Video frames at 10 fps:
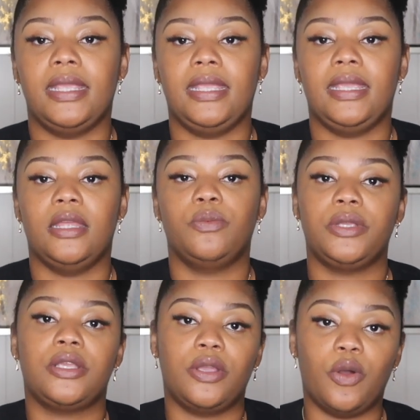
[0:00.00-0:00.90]
And
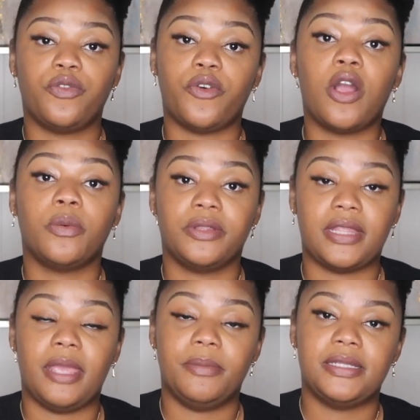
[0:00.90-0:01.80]
we can go far with
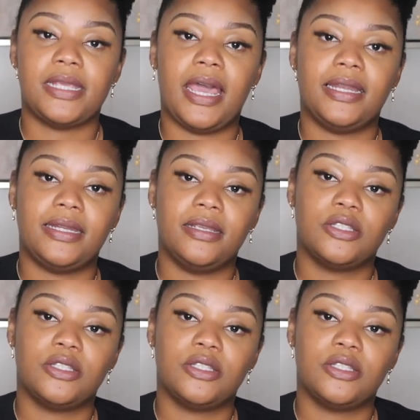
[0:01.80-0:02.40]
that mentality.